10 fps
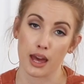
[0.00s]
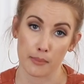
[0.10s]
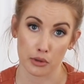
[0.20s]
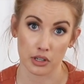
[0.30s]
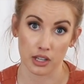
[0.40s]
a
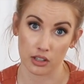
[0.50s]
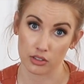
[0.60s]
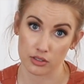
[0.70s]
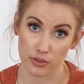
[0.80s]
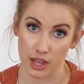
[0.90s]
hammer and
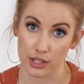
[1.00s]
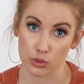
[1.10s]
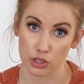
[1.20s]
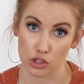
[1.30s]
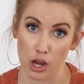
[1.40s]
nails for that
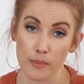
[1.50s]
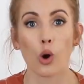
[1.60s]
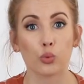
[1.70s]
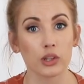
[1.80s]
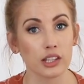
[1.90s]
sort of job.
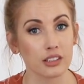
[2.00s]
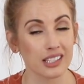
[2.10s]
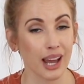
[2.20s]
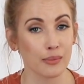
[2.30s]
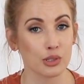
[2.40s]
A really good
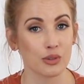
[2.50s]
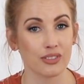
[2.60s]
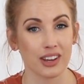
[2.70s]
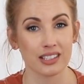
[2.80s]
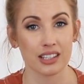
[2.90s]
time to
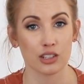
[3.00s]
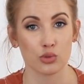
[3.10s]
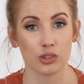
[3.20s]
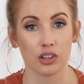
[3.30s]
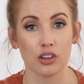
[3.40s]
invest in a
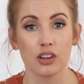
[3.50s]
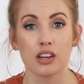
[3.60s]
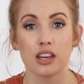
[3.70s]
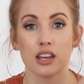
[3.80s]
drill